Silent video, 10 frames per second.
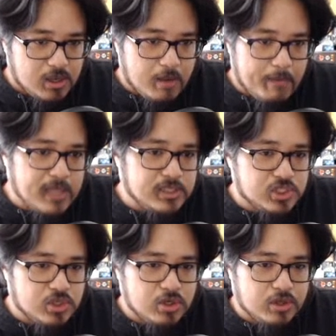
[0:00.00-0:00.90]
Men
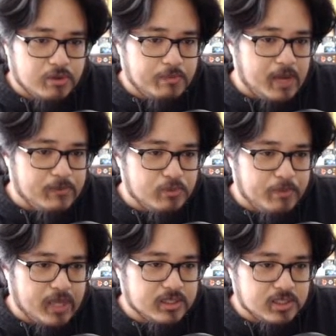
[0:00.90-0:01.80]
stirred on their bamboo
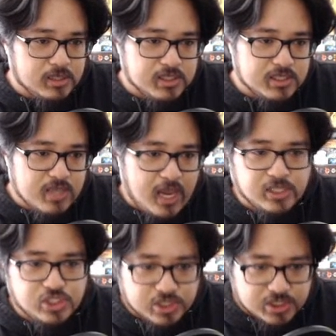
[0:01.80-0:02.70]
beds and listened
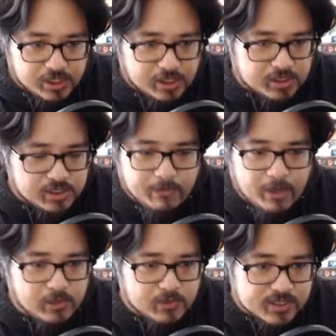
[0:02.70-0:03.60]
anxiously.
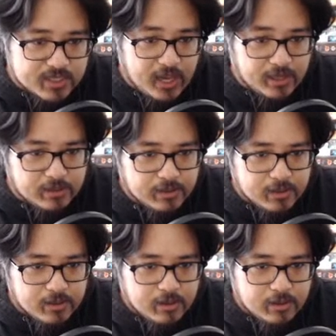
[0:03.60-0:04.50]
Somebody was dead.
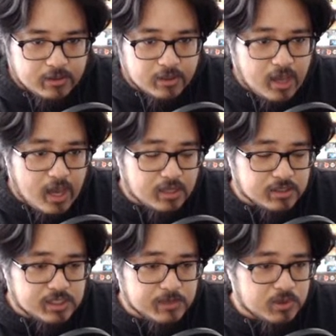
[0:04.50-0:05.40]
The cannon
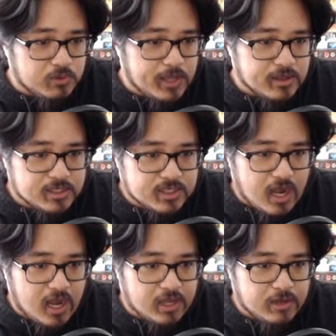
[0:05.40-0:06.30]
seemed to rend the
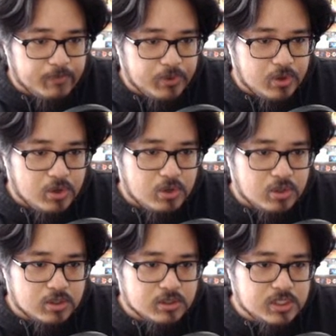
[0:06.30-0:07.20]
sky.
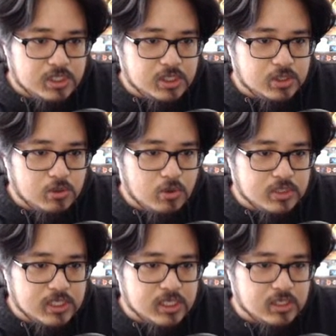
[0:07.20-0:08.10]
Dee go,
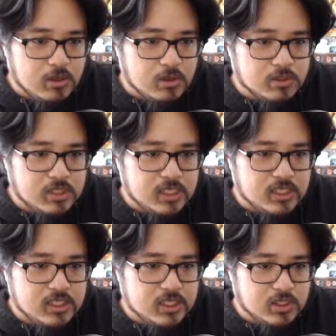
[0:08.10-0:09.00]
dee
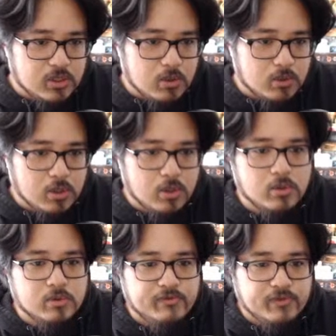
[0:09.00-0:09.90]

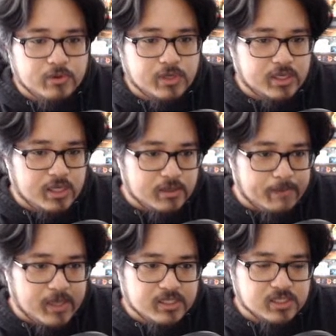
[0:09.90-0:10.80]
go, floated in the
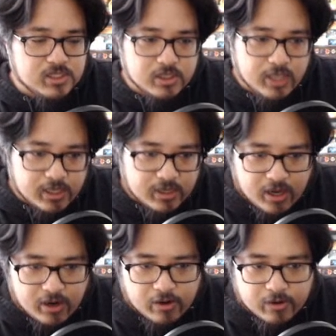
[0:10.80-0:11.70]
message-laden
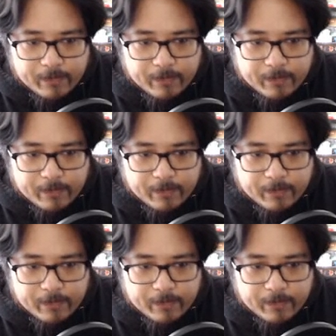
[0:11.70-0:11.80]
air.